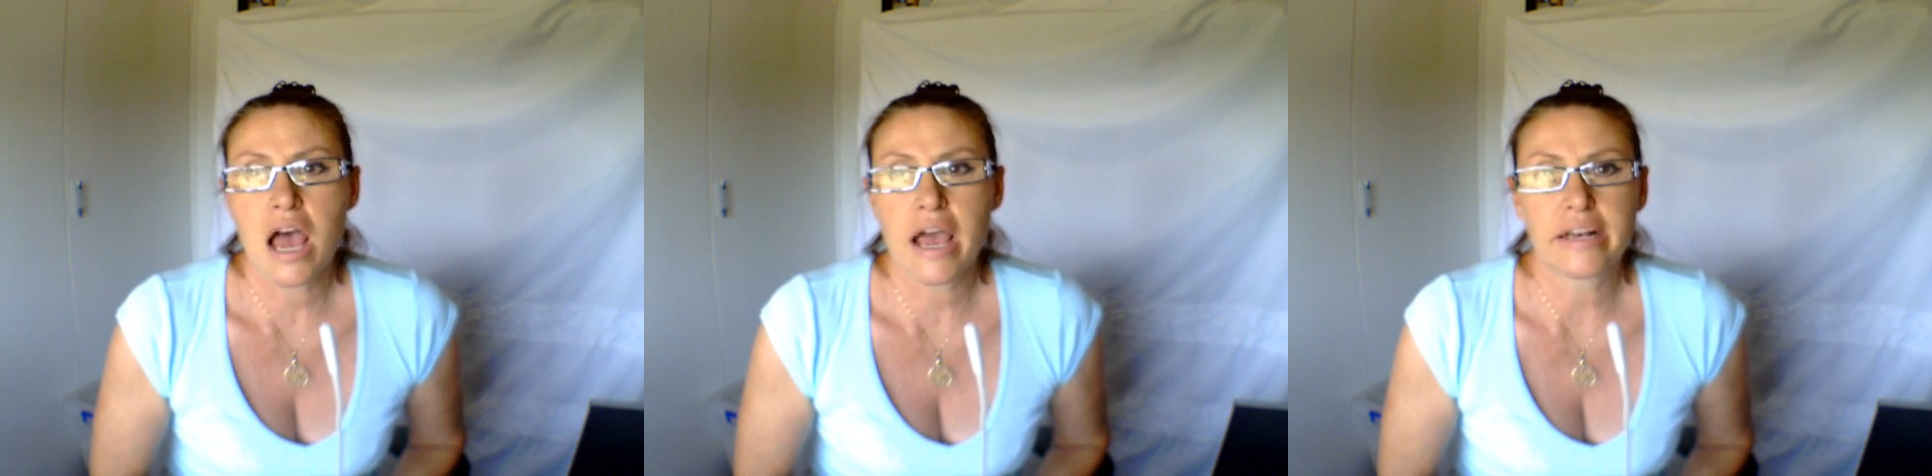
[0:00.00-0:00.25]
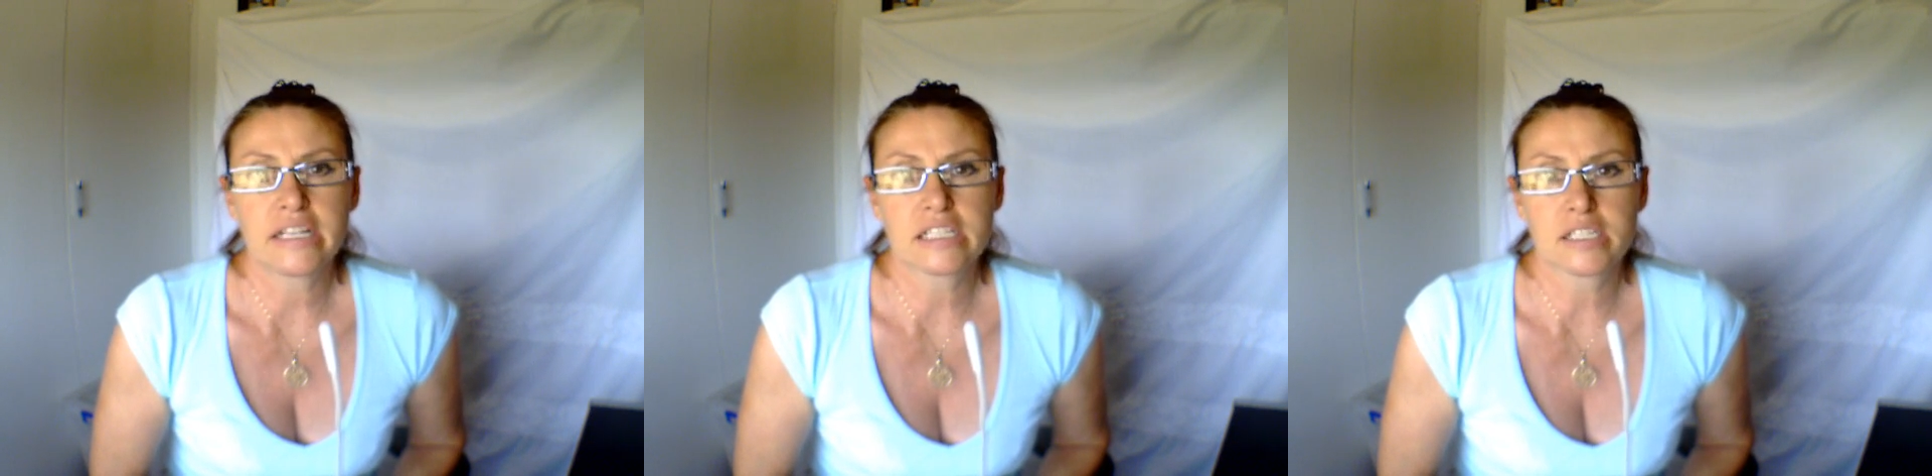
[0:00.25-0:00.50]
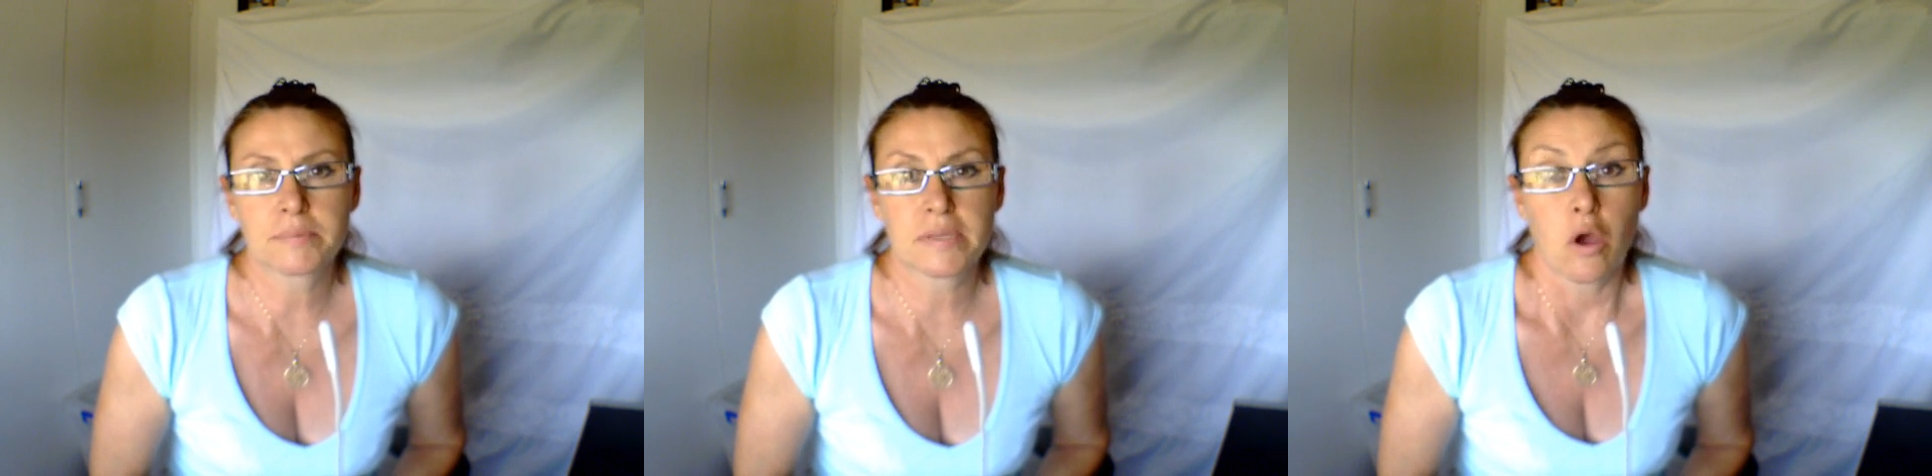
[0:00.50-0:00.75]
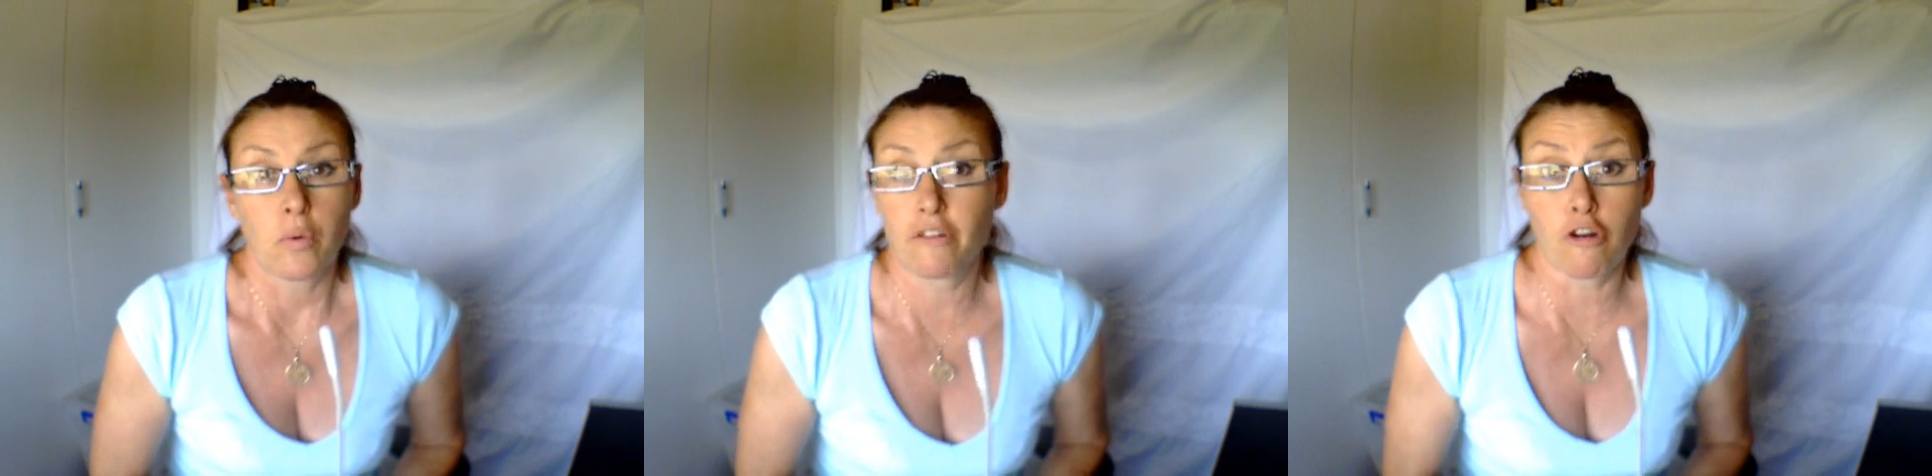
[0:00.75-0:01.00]

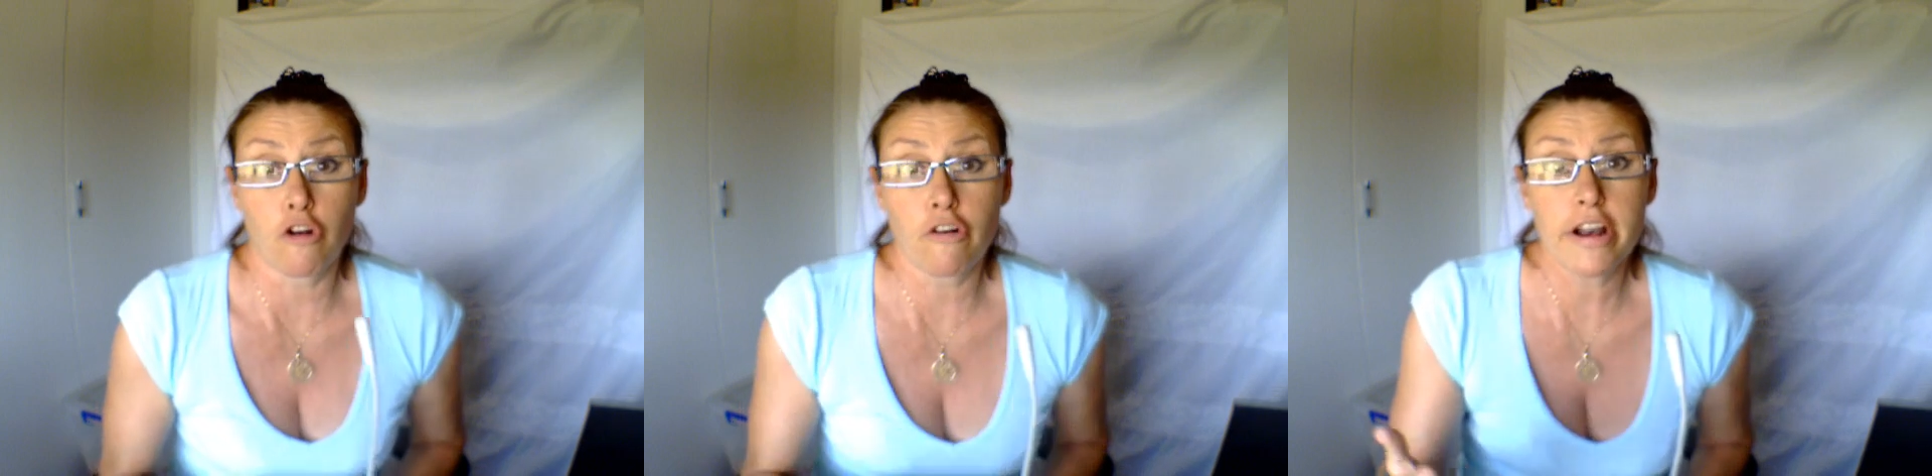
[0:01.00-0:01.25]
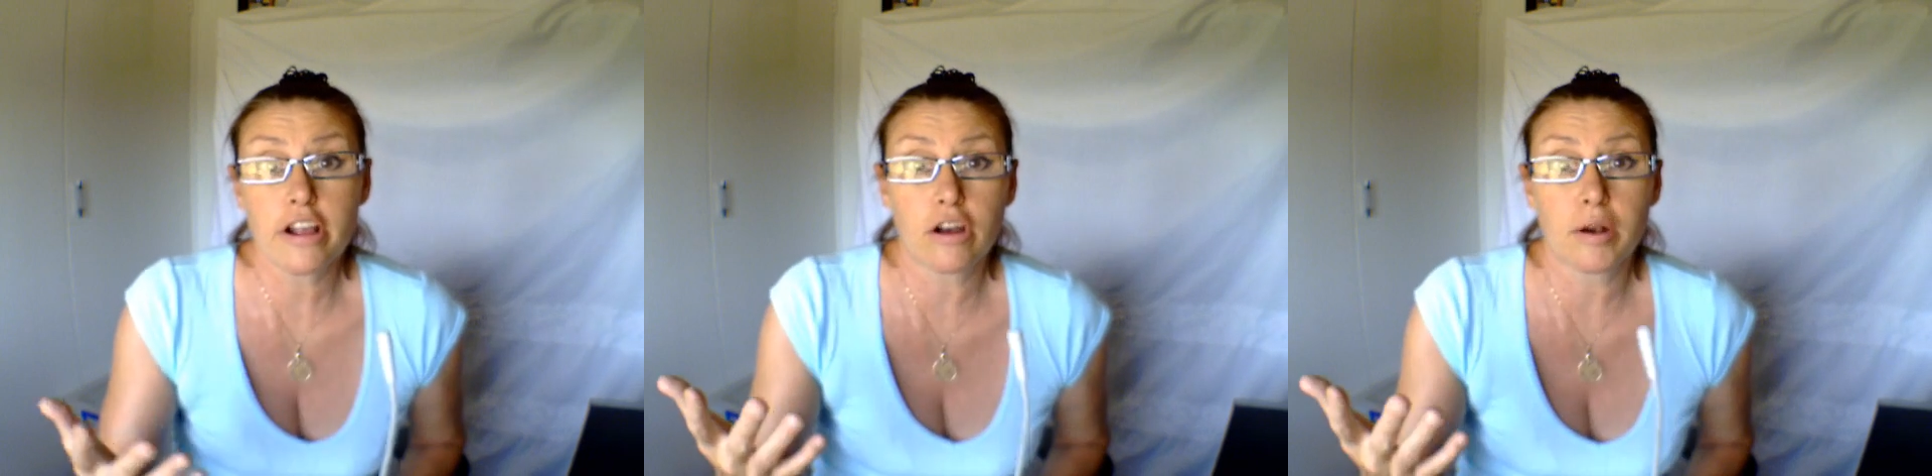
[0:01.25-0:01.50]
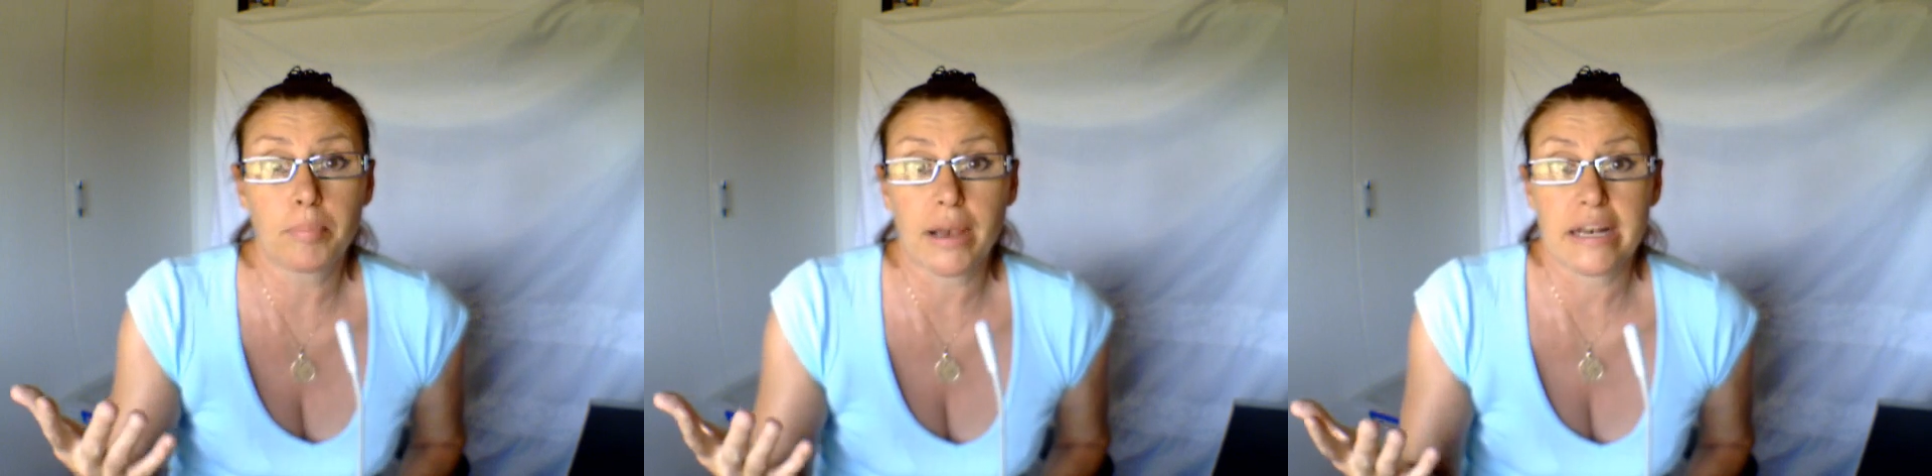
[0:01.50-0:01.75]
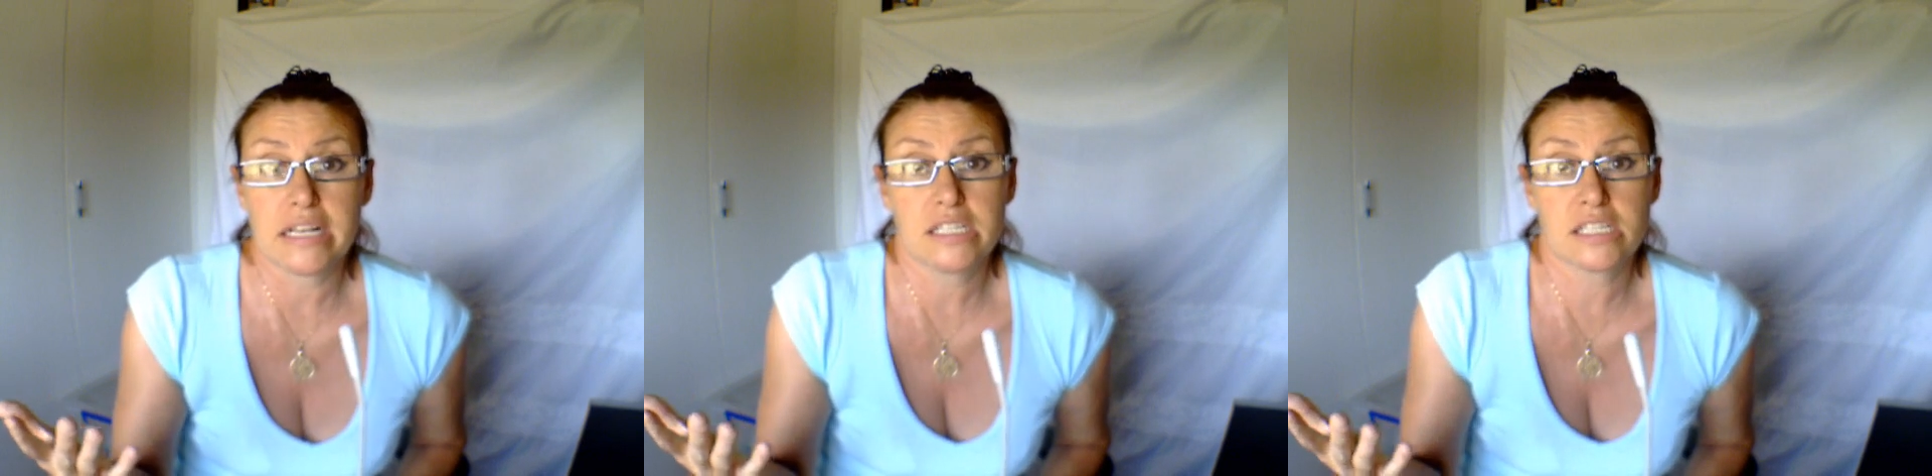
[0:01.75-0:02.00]
86%. We've already got a bloody